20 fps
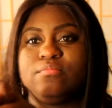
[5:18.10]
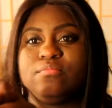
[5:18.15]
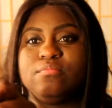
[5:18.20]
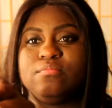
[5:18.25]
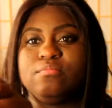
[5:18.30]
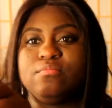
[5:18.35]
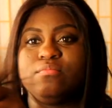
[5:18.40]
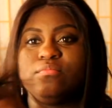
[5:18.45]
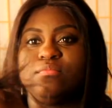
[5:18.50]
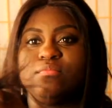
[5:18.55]

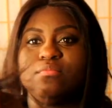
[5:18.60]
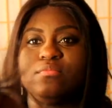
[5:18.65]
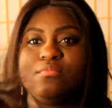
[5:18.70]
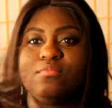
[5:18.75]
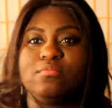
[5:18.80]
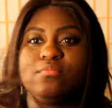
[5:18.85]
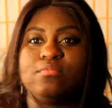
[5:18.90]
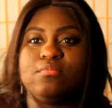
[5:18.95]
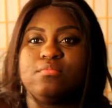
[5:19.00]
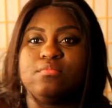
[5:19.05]

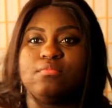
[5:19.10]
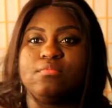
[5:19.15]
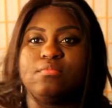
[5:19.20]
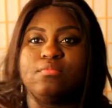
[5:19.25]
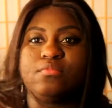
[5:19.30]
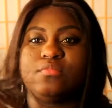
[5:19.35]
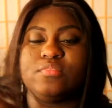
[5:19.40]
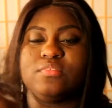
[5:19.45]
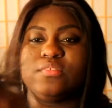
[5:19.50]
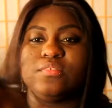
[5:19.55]

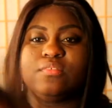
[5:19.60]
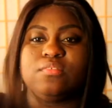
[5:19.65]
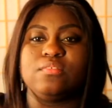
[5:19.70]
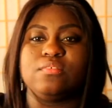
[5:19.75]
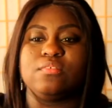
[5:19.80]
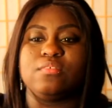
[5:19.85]
Nothing is said.